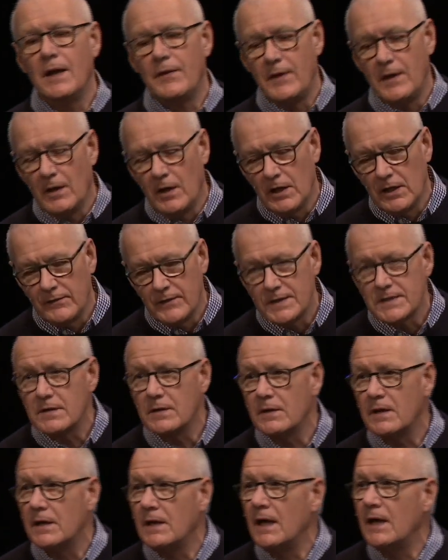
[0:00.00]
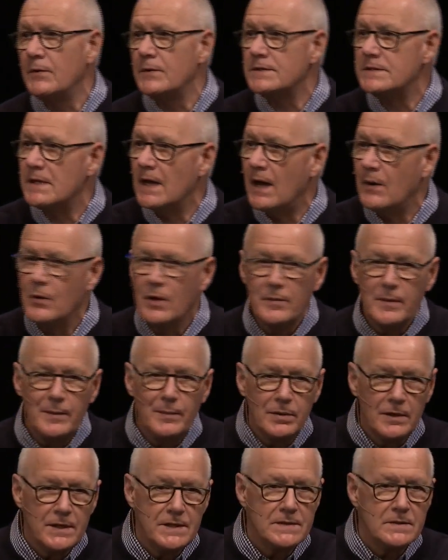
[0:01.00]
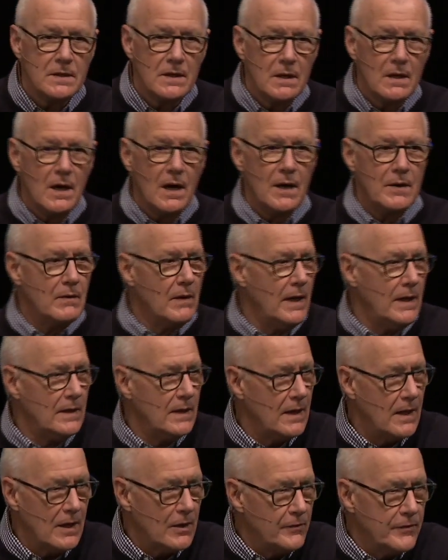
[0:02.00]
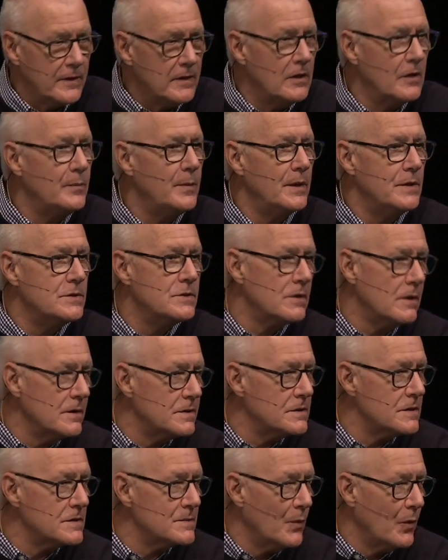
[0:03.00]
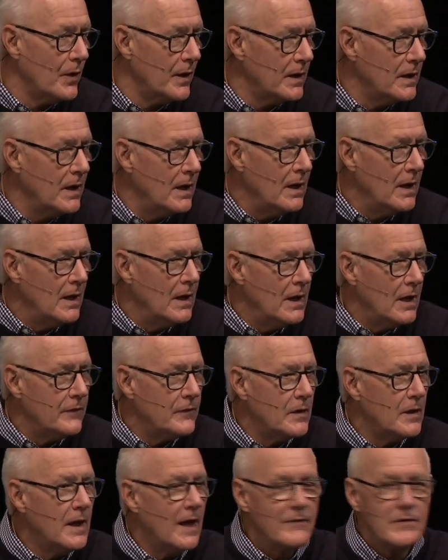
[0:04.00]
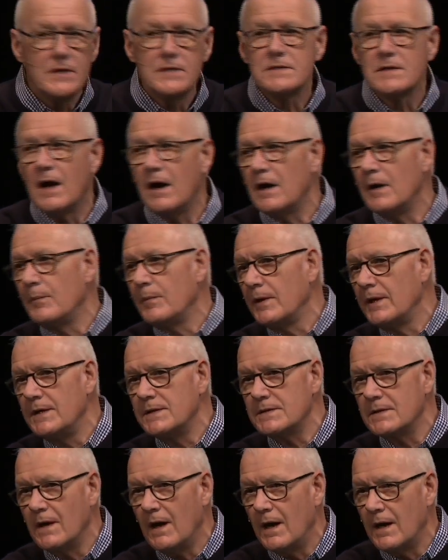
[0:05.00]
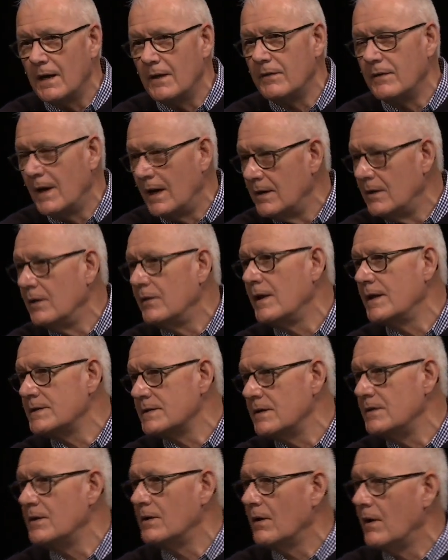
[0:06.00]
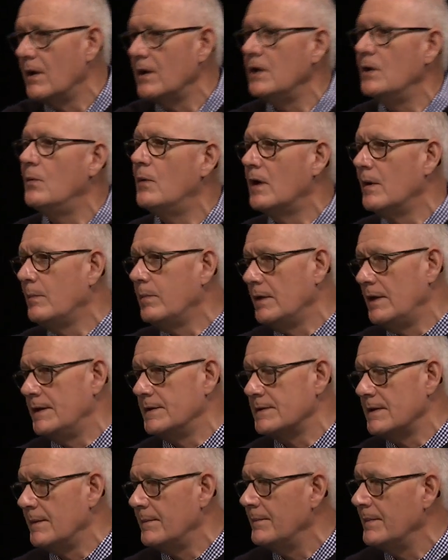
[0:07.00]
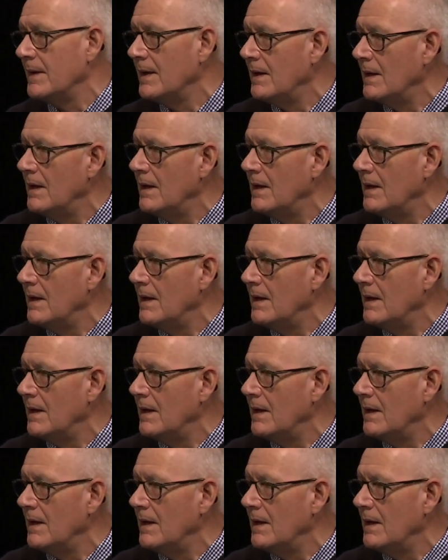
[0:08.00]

I think all of us here today would say, I want to be pleasing to God, right? I don't think you'd be in church this morning if you didn't have a desire to please God. I know that's in your heart. You want to please Him.